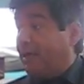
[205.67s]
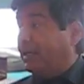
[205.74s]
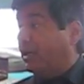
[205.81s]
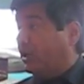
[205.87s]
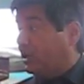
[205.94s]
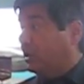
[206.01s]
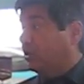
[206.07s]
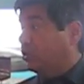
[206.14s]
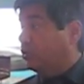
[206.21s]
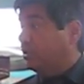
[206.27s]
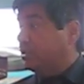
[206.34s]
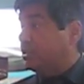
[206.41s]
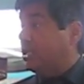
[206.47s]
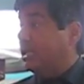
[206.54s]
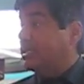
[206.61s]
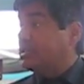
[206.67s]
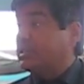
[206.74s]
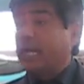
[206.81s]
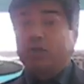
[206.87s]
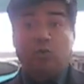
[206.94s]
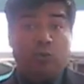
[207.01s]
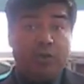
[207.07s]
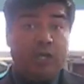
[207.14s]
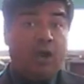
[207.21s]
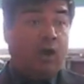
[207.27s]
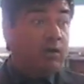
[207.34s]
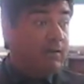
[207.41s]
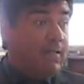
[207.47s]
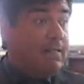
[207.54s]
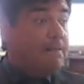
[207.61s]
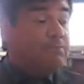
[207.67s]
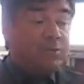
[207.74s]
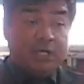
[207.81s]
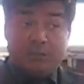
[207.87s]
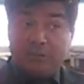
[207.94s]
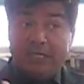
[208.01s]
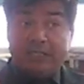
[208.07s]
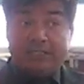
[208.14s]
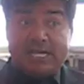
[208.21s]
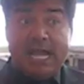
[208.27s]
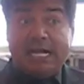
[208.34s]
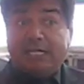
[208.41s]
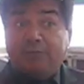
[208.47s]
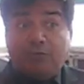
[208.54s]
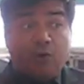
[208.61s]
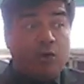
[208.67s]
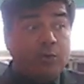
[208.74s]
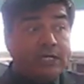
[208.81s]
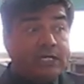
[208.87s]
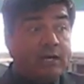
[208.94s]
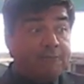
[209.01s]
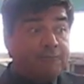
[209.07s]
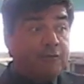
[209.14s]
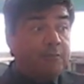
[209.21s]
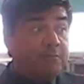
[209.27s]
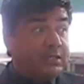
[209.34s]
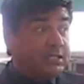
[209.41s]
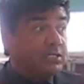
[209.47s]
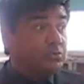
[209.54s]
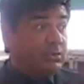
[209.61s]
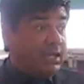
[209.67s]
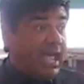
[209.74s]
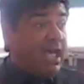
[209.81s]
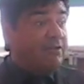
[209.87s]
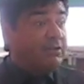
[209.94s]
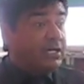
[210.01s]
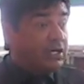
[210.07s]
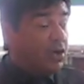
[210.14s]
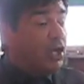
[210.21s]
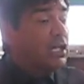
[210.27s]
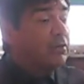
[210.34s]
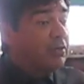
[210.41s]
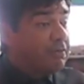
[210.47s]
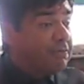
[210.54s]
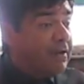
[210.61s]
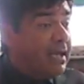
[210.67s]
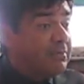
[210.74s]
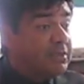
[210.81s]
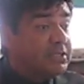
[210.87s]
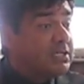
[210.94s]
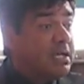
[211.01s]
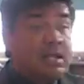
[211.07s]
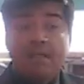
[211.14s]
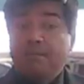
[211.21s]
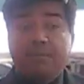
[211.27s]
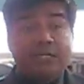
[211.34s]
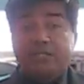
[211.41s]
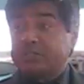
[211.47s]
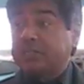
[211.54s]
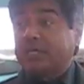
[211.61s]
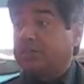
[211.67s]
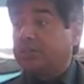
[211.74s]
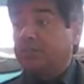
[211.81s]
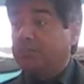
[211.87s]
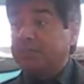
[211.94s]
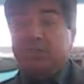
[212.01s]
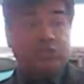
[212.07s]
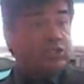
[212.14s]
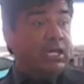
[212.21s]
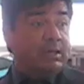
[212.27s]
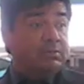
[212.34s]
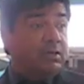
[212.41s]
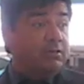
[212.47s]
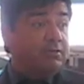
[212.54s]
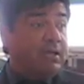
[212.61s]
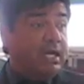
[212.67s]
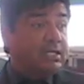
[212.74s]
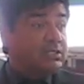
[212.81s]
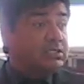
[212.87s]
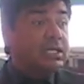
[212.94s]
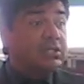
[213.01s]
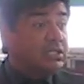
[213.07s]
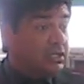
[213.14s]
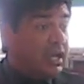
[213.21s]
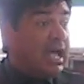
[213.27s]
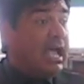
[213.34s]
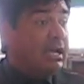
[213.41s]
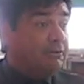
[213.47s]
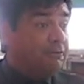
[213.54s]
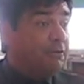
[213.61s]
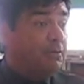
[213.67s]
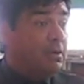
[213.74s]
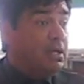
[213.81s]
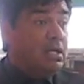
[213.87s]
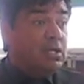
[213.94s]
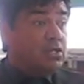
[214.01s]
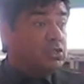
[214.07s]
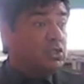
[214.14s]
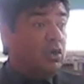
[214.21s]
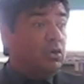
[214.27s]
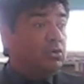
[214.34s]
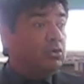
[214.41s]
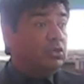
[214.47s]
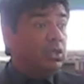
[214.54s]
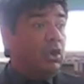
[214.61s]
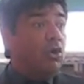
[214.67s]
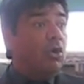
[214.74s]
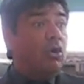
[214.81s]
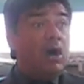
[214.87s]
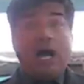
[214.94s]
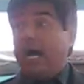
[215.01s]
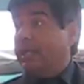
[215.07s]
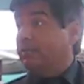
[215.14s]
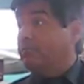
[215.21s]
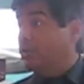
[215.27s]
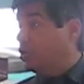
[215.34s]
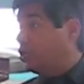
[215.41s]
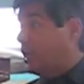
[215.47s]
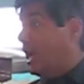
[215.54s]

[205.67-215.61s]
our culture. It's not who we are. It's kind of where we come from because we have it in all of our families, but it's nothing to be ashamed of, and it's nothing to hide from. So the whole out of the